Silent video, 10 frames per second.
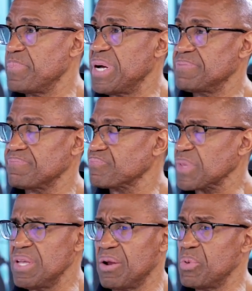But
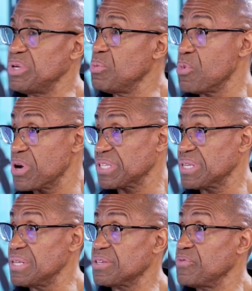we do more
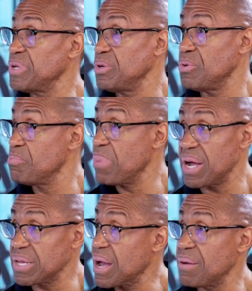extensive. We do
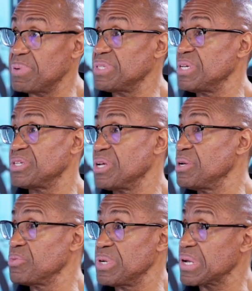body
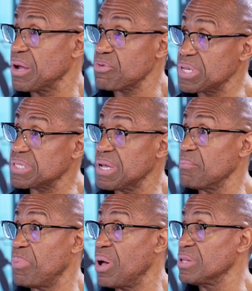composition, we look at resting
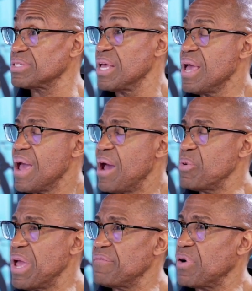pulse, and
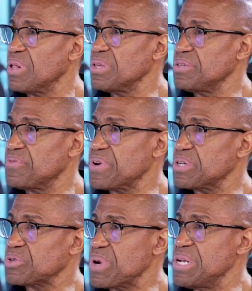we have all these
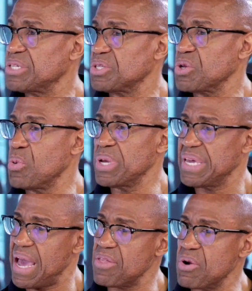various ranges. So we
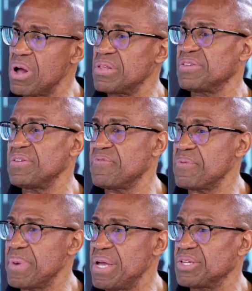gather all this
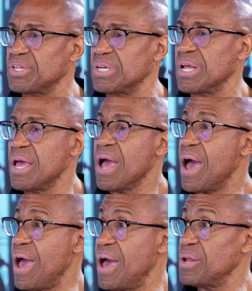information
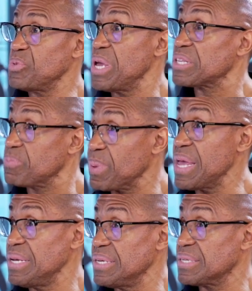and we
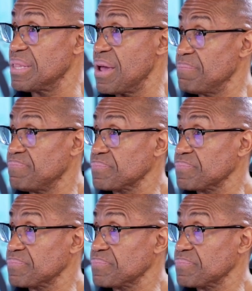explain it to them.